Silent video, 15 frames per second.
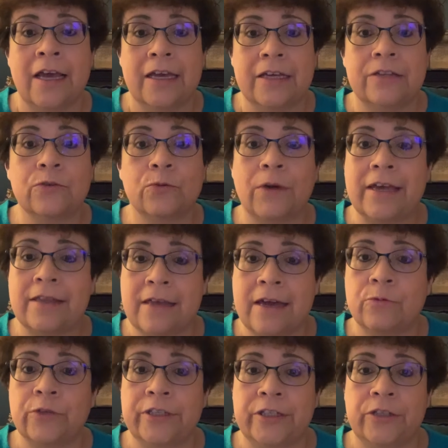in the way
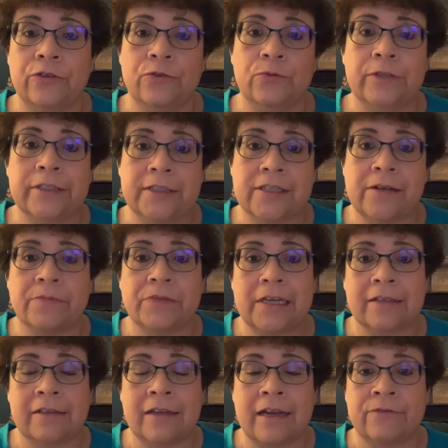that we do with
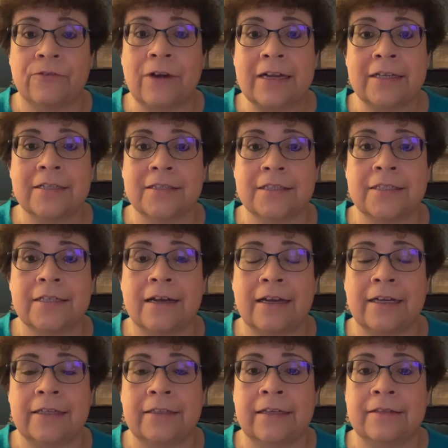something like
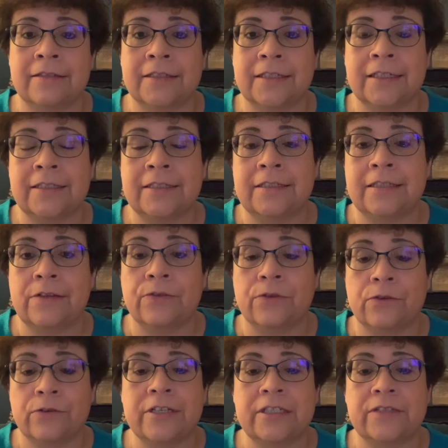Frankenstein and the
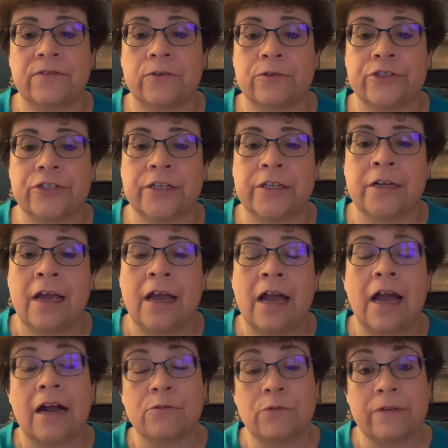1930s version.
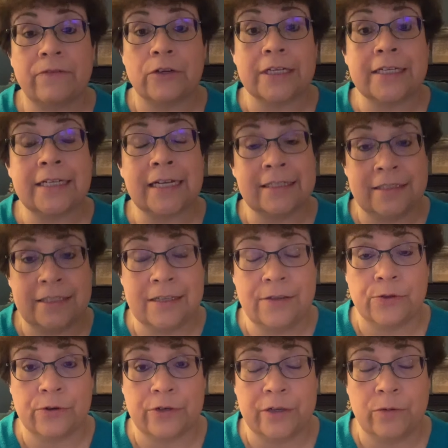However, in
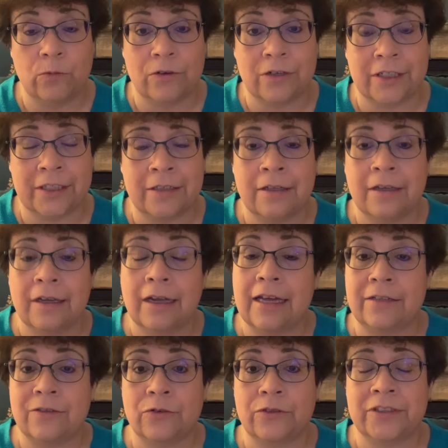1931,
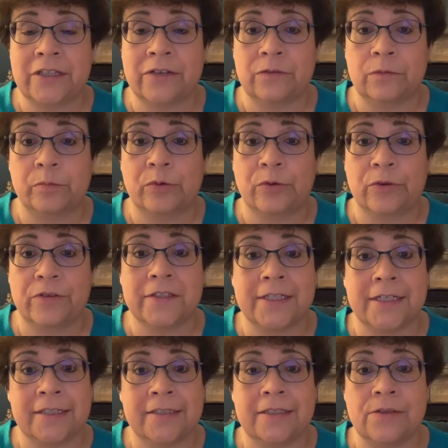and notice how important the
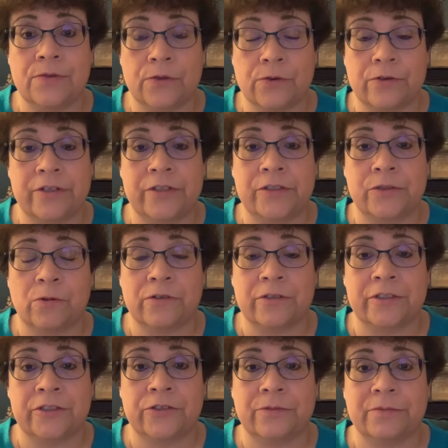1930s were
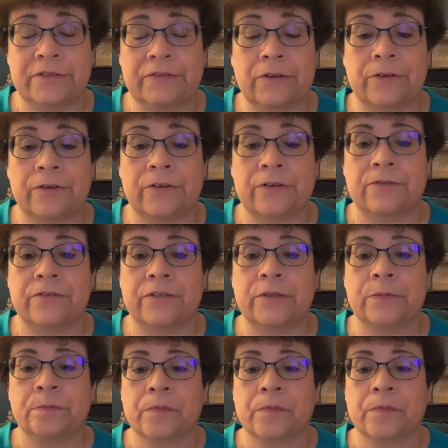in terms of horror film,